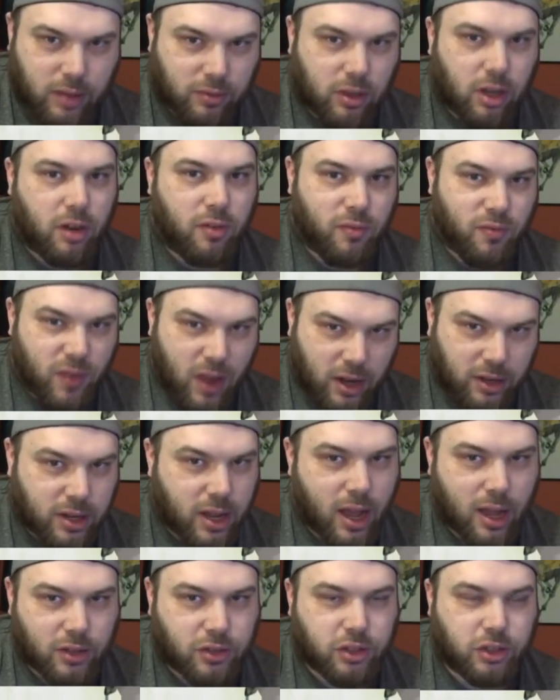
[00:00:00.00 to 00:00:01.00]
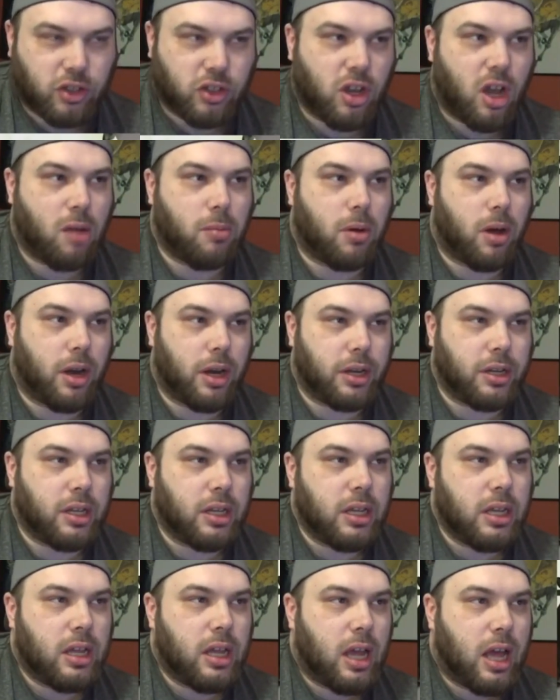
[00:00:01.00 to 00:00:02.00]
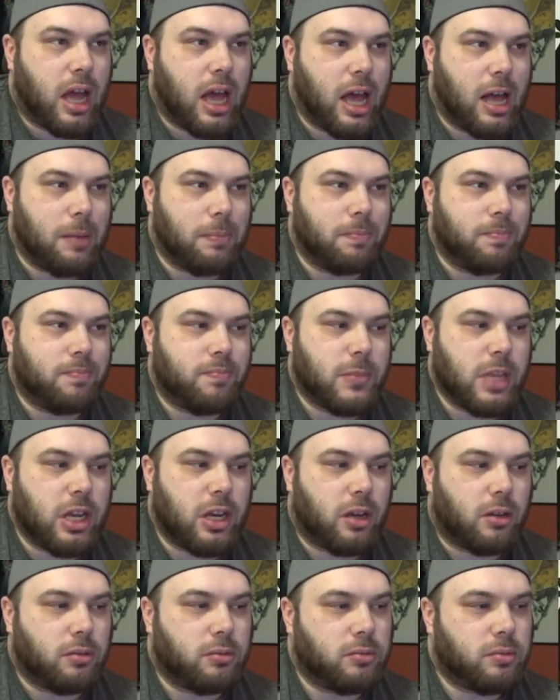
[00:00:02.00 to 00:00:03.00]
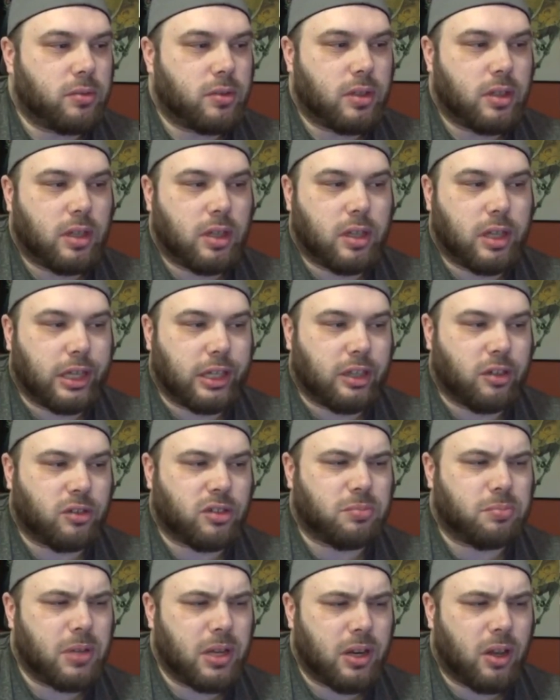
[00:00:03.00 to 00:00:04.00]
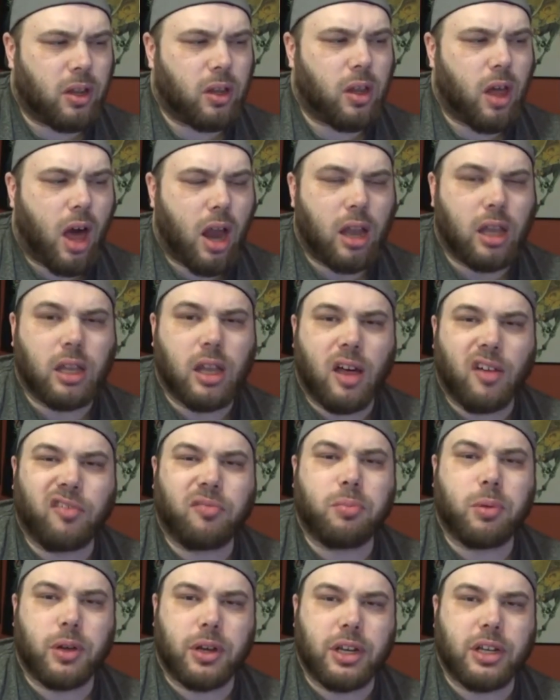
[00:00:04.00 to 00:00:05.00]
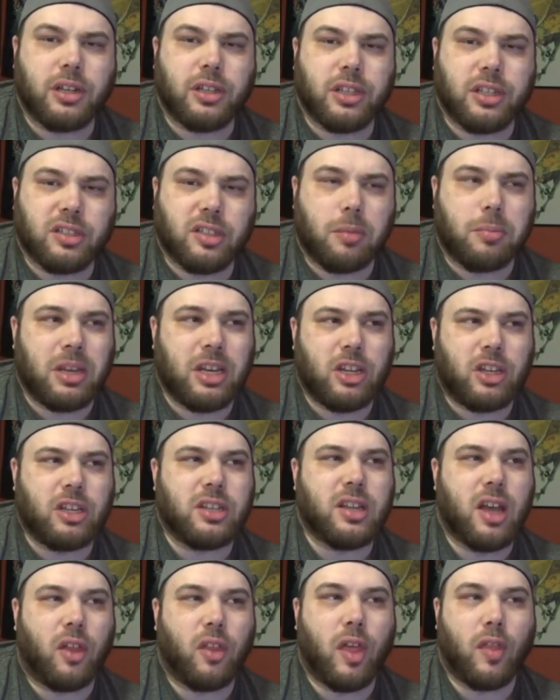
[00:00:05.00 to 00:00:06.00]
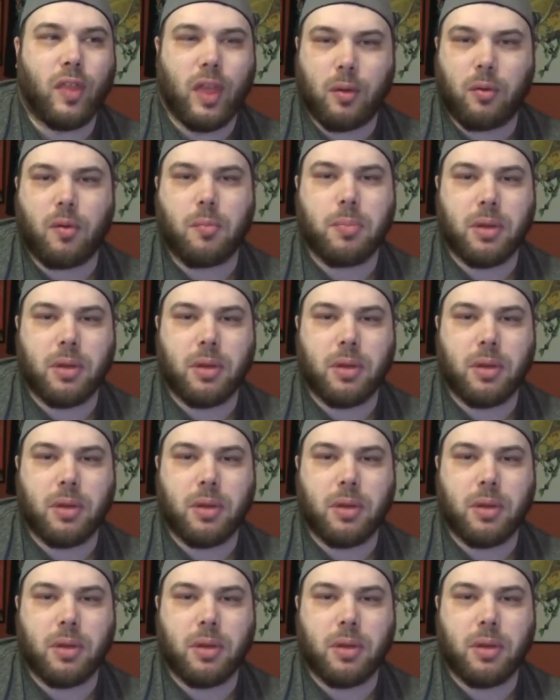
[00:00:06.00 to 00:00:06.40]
They've done a fantastic job on it. You know, like, there's been a lot of love put into this. I mean, you can tell that they were